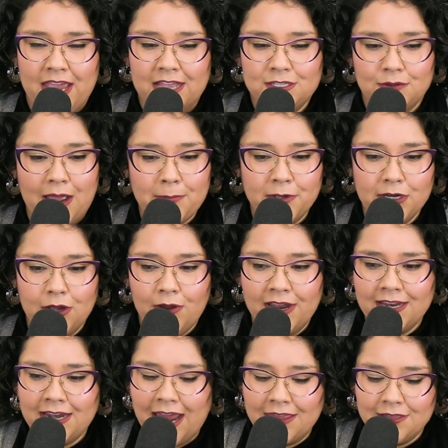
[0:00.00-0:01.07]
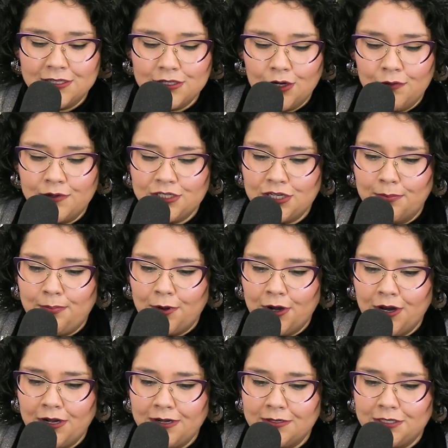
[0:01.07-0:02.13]
And so I'm going to go ahead and hand this over to
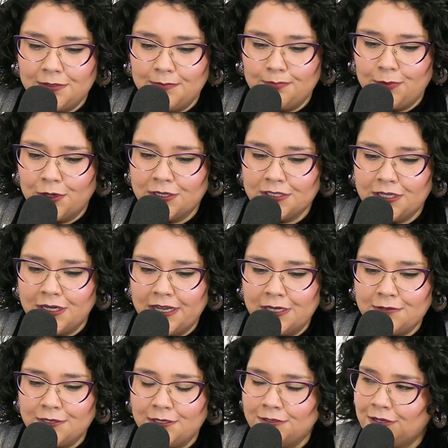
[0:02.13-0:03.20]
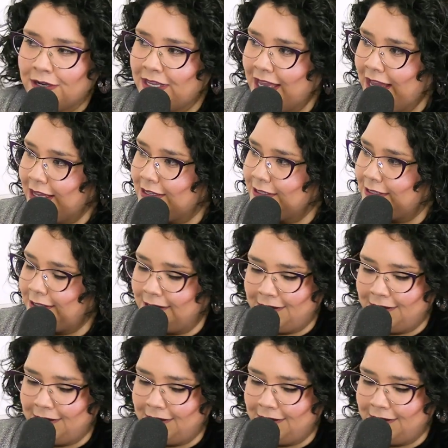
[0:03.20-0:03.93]
Bern. Bern's going to introduce our guest.